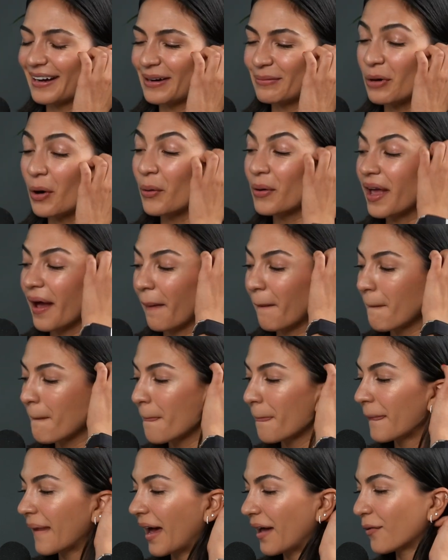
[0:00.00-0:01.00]
Oh yeah,
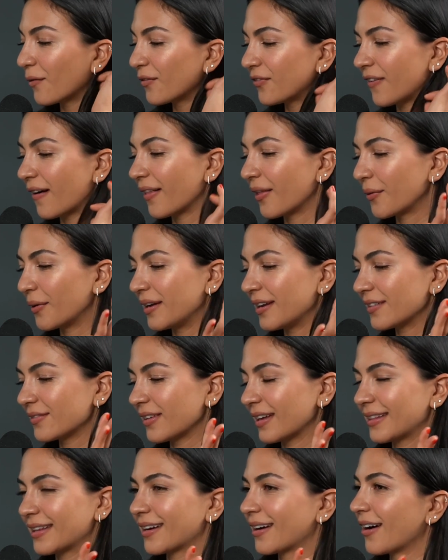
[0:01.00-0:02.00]
I don't follow any of
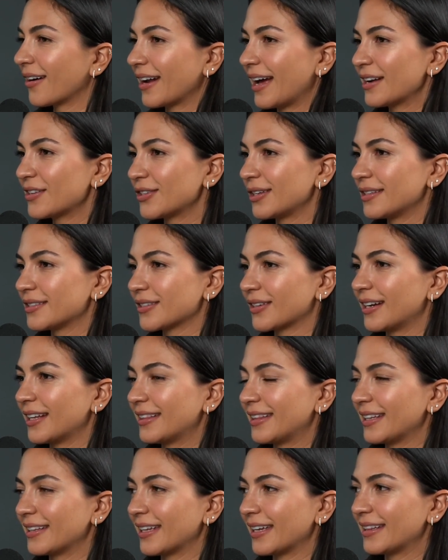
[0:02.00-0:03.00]
like the Kardashians or
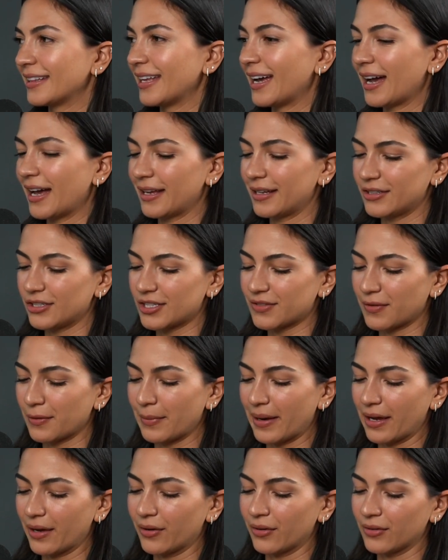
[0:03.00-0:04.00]
anything like that, just for
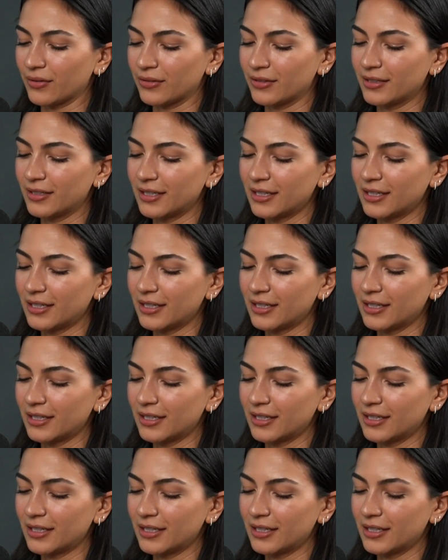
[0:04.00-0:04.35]
my own